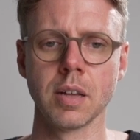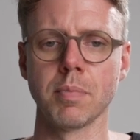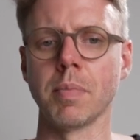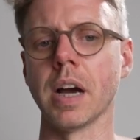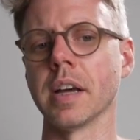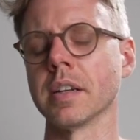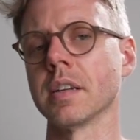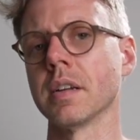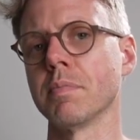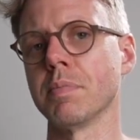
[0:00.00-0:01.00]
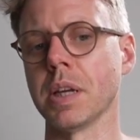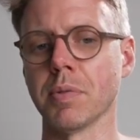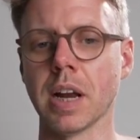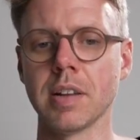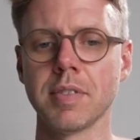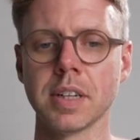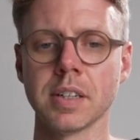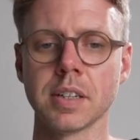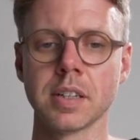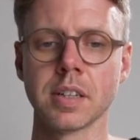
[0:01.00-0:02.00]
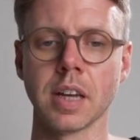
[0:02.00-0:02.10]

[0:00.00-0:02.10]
might be relevant